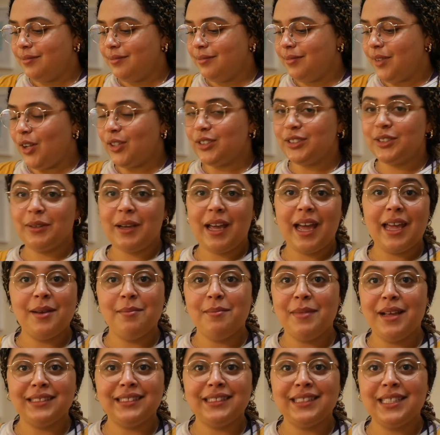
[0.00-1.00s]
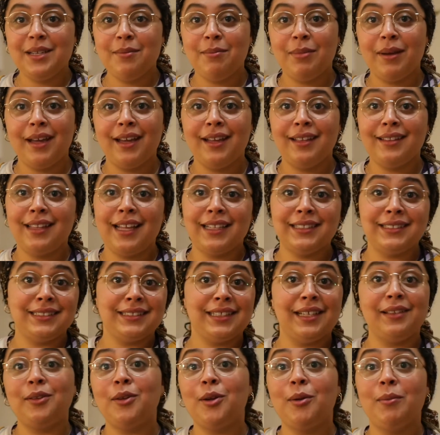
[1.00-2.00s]
also kind of messy, but that's
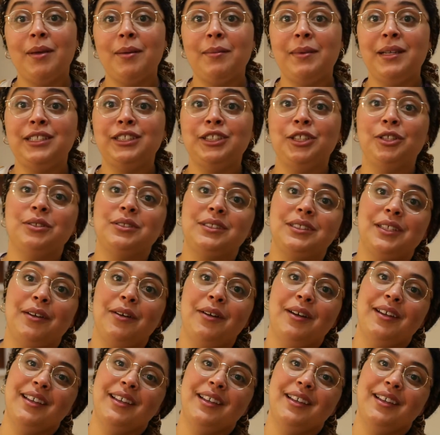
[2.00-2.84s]
a little bit me too, so